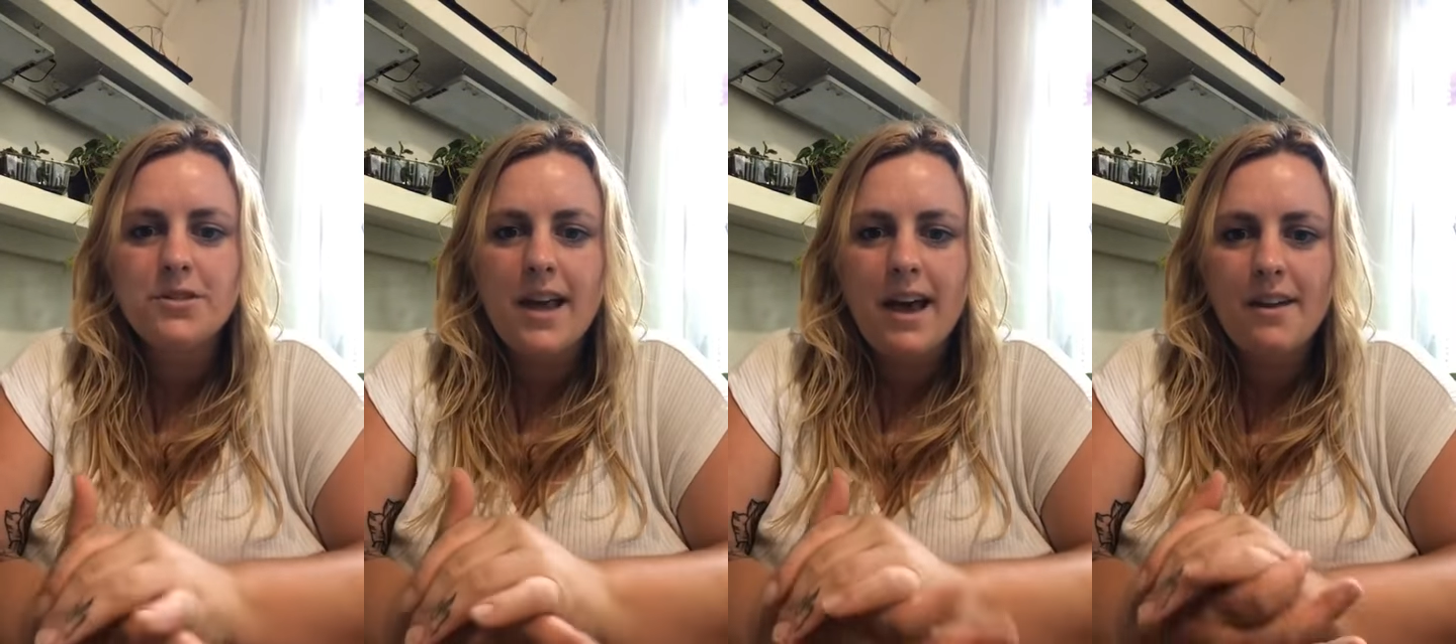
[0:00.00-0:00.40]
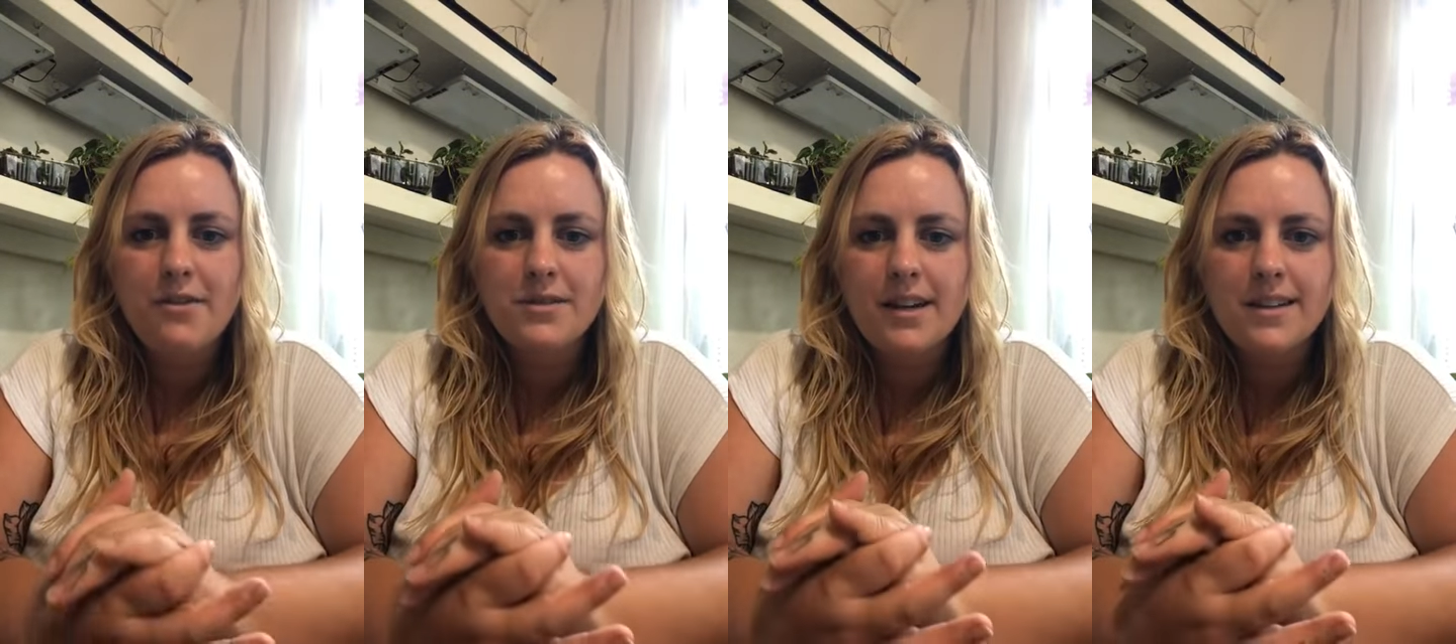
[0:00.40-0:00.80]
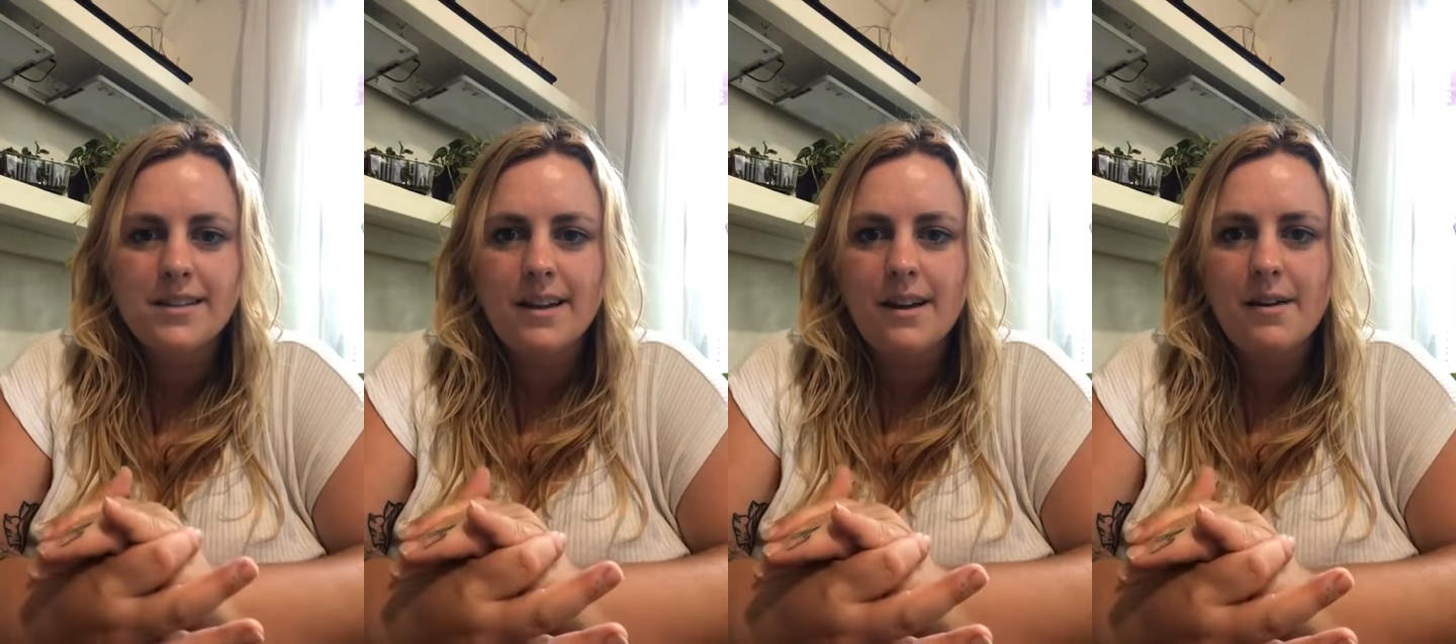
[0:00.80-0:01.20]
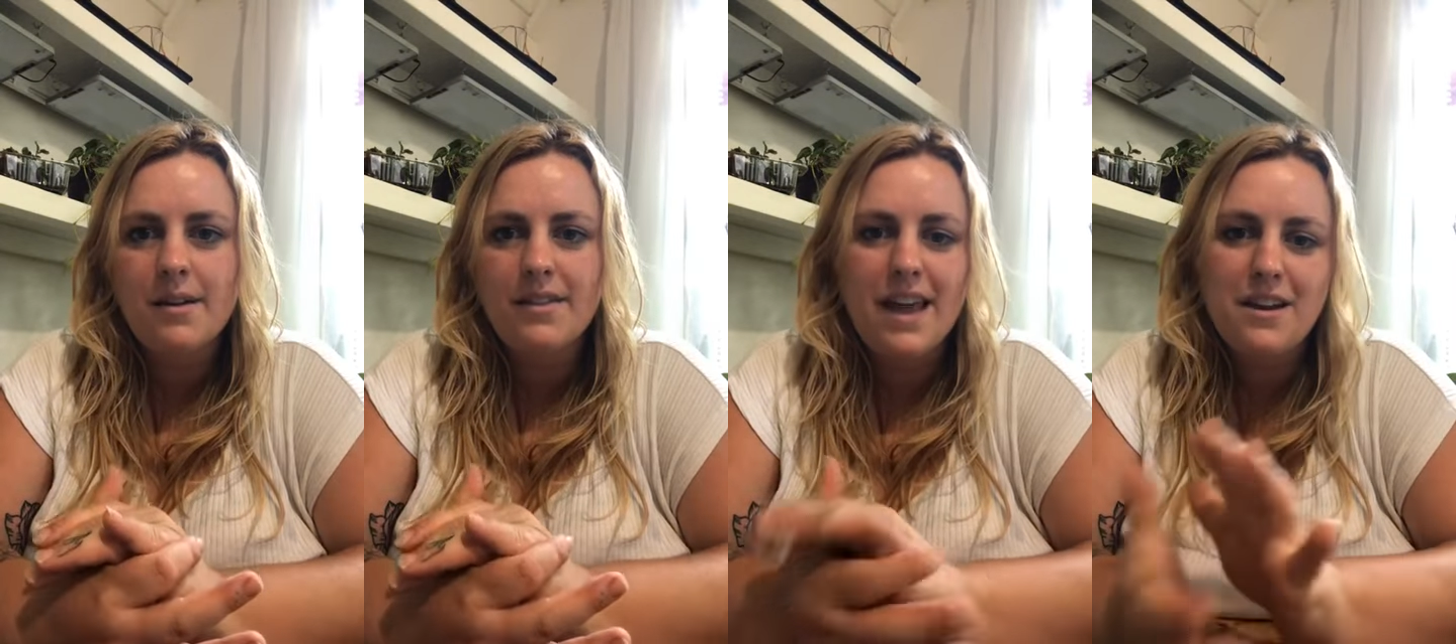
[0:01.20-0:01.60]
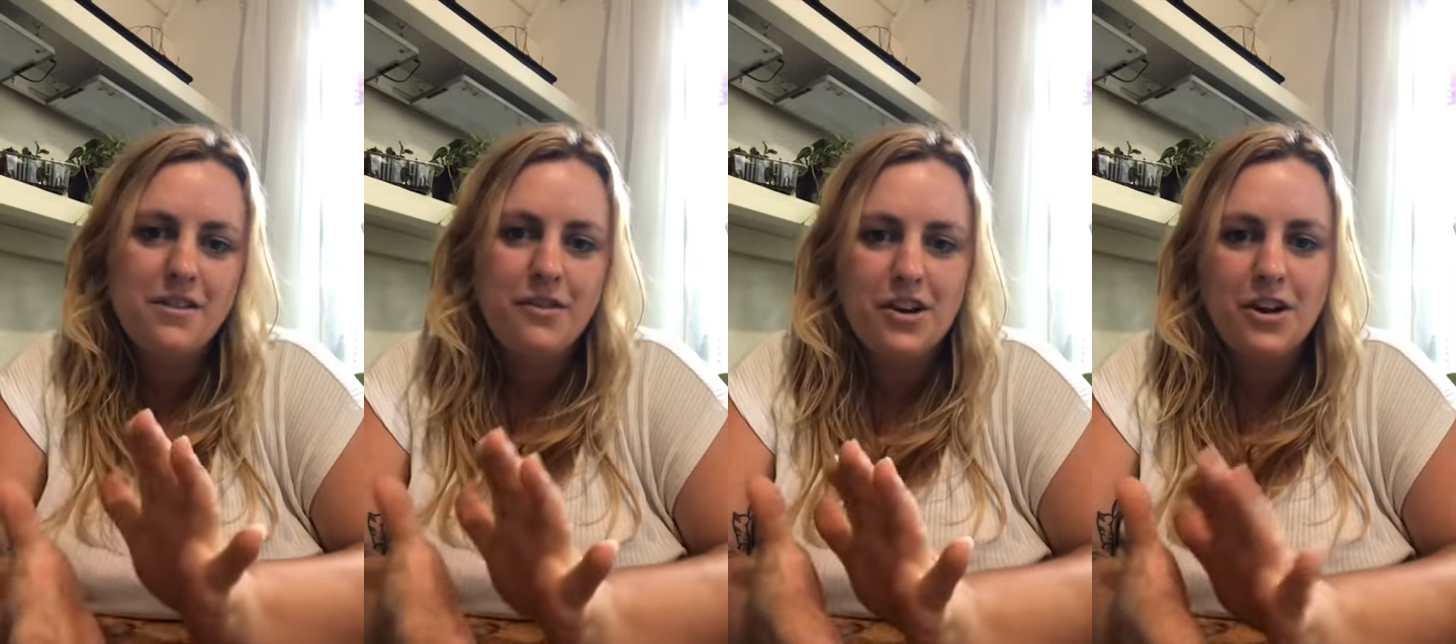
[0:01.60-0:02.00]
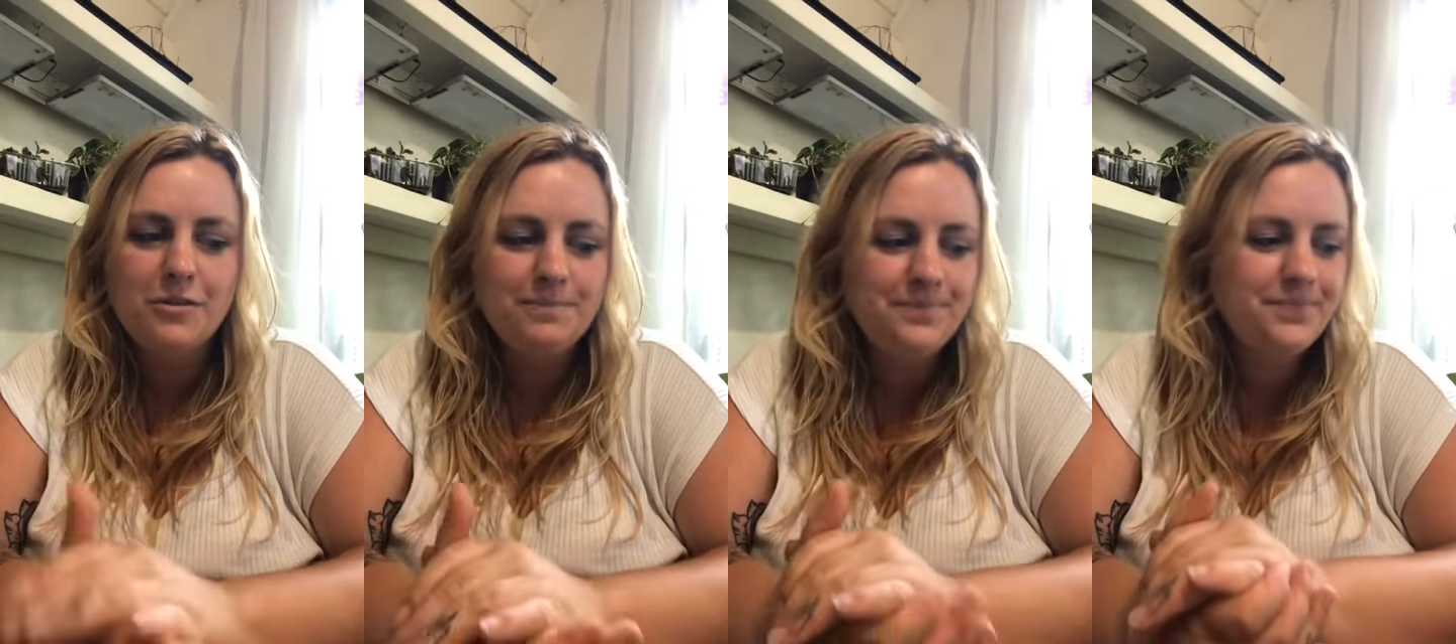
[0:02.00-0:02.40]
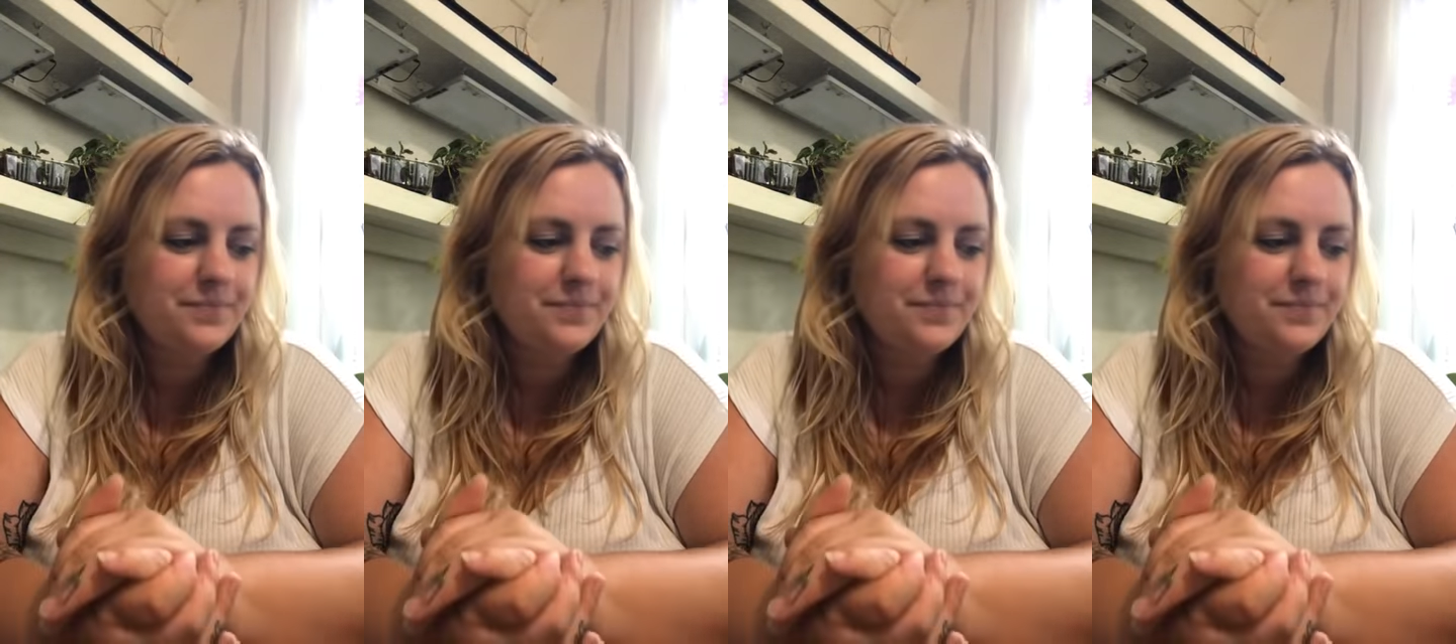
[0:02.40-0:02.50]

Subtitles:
We'll say hi to those guys at the end of the video,